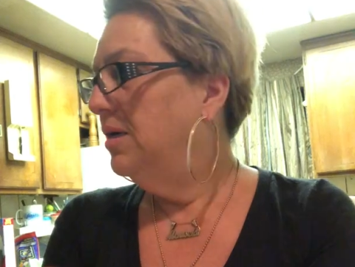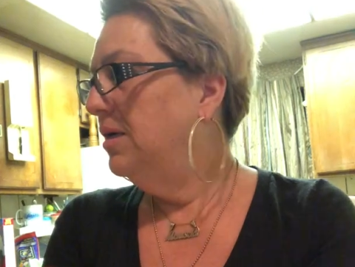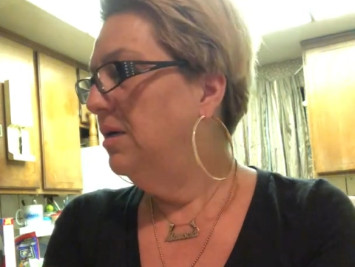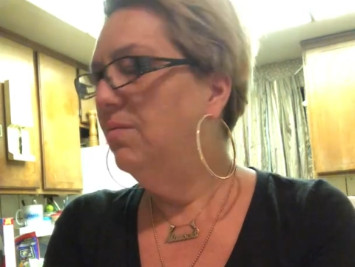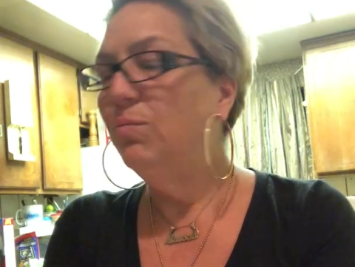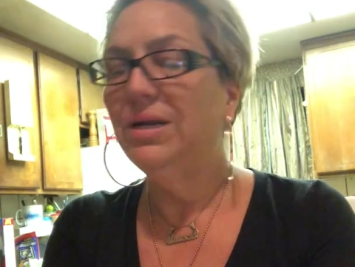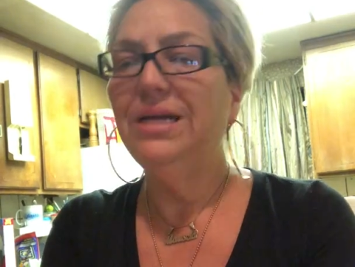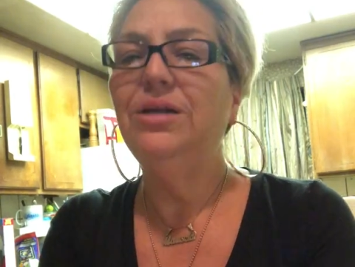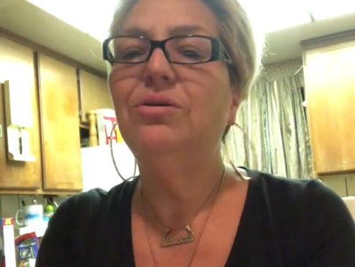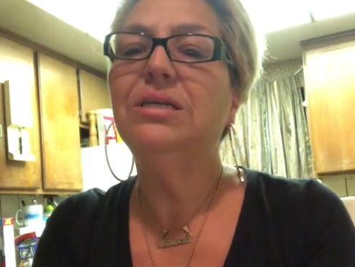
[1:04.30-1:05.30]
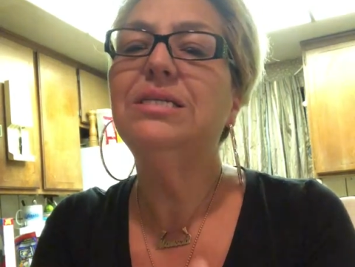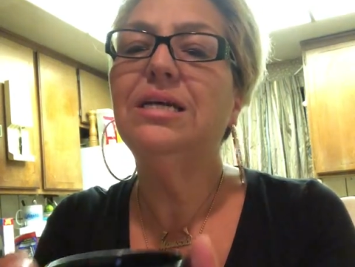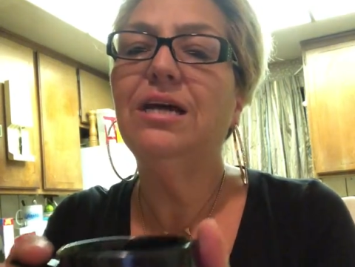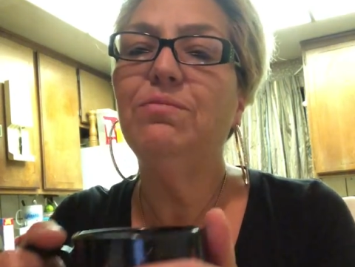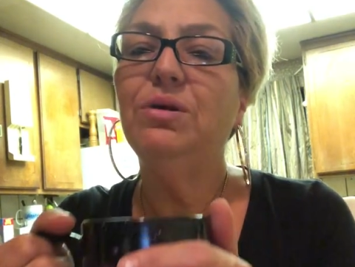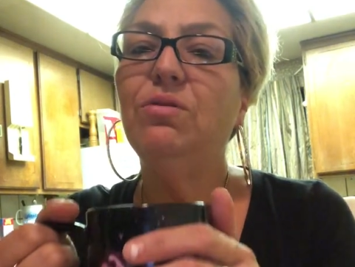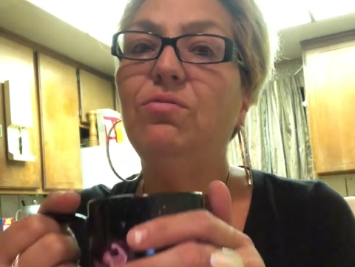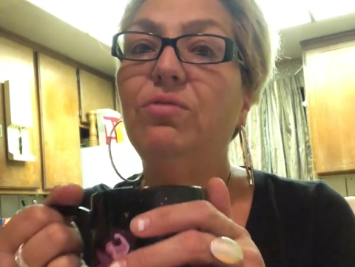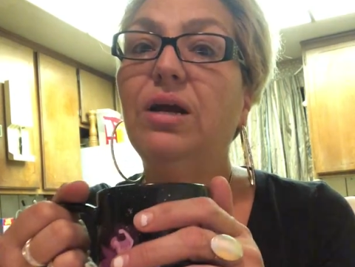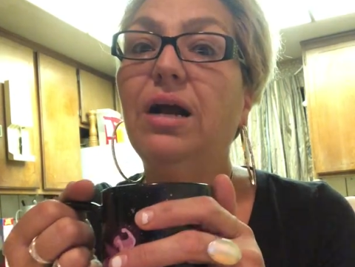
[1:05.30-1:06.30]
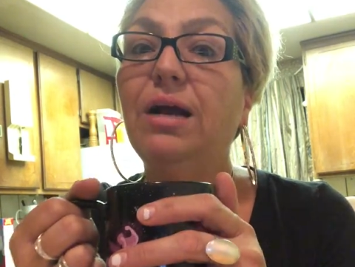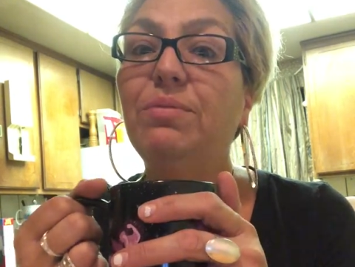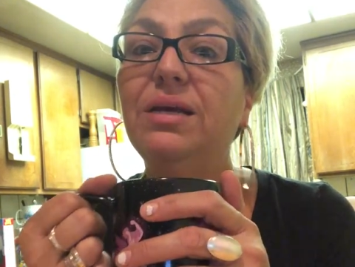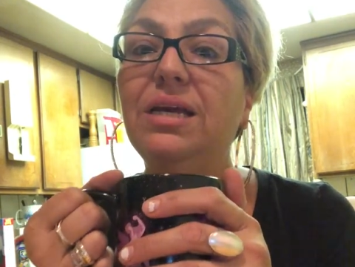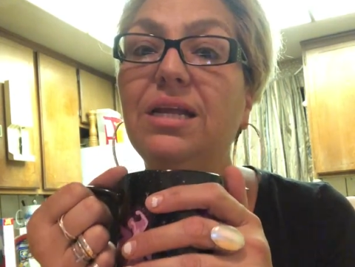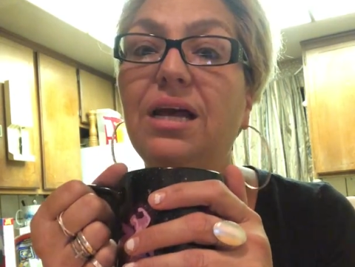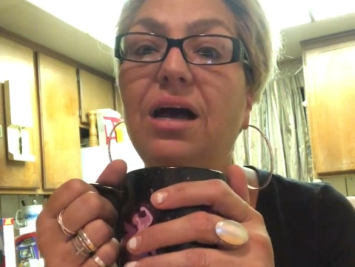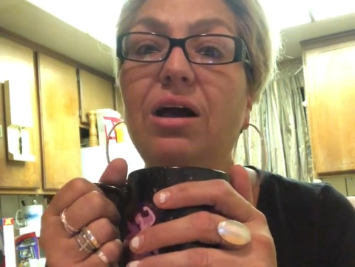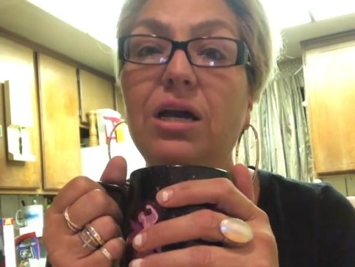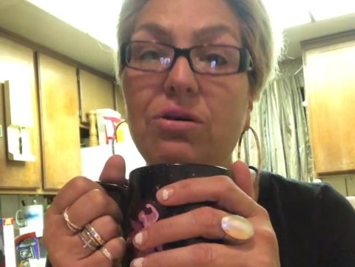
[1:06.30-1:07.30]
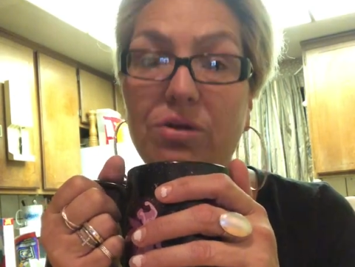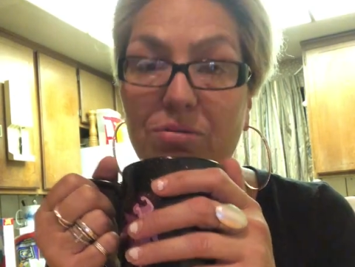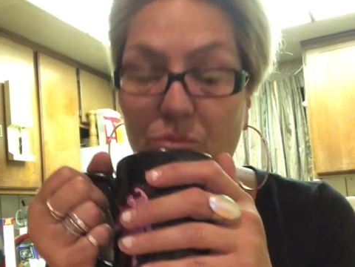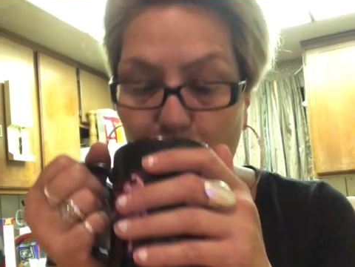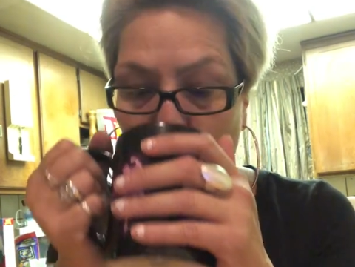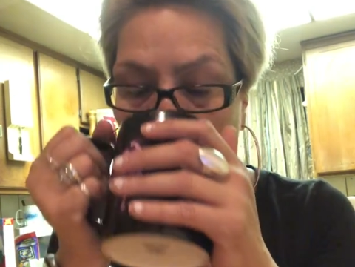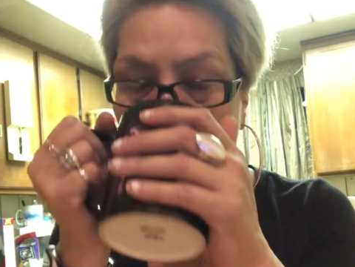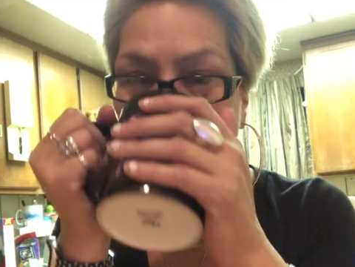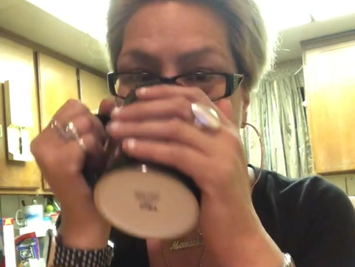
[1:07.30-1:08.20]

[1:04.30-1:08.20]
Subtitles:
But I noticed that I've been getting hungry more.